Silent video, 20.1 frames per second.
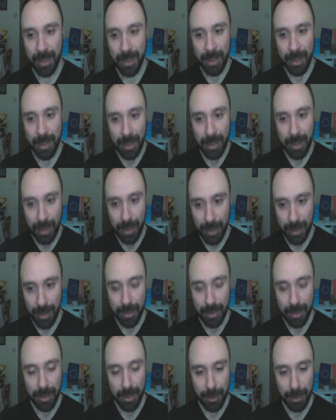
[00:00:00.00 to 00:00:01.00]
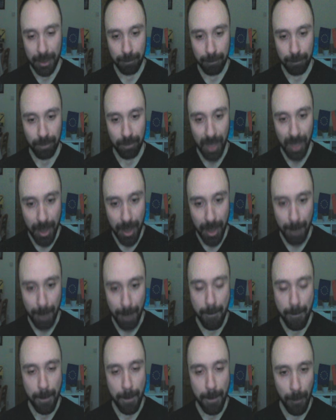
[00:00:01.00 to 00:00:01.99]
And yeah,
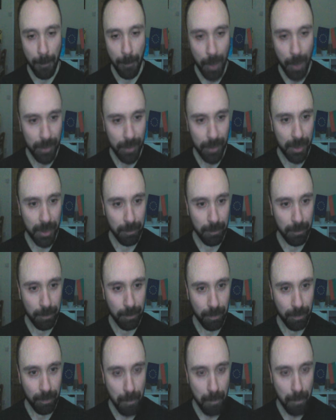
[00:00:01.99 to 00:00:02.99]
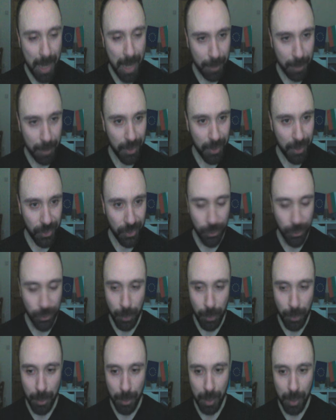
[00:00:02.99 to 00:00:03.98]
one of the main reasons you
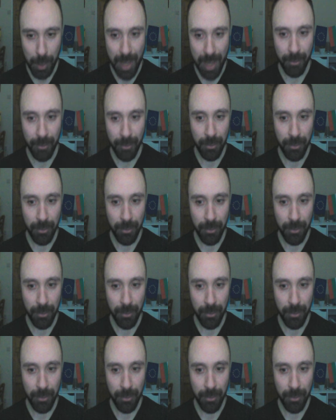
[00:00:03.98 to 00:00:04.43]
want to have